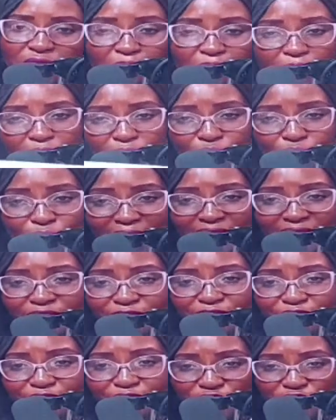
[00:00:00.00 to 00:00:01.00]
But where the
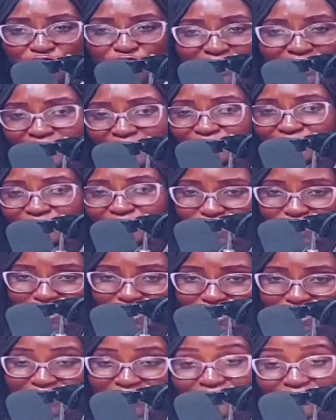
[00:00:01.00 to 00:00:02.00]
first marriage is
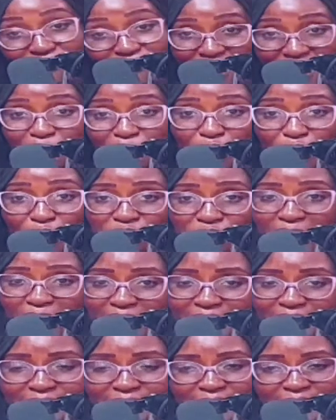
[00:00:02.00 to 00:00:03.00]
subsisting, very much
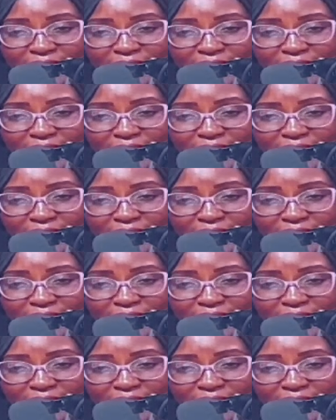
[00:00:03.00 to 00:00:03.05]
valid,